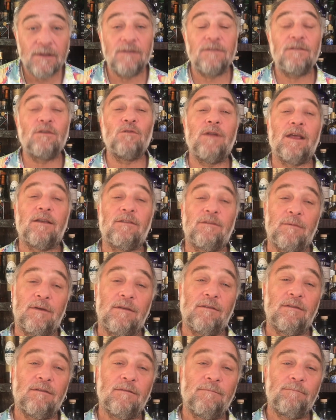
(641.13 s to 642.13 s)
Till next
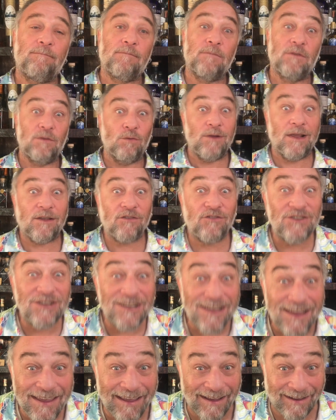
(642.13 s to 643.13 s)
month. Till next
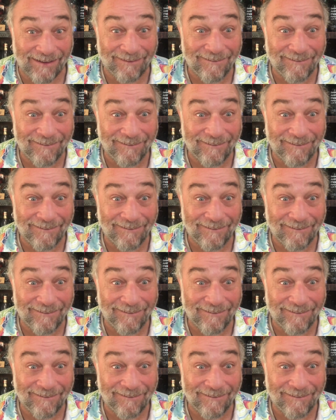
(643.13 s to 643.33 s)
year.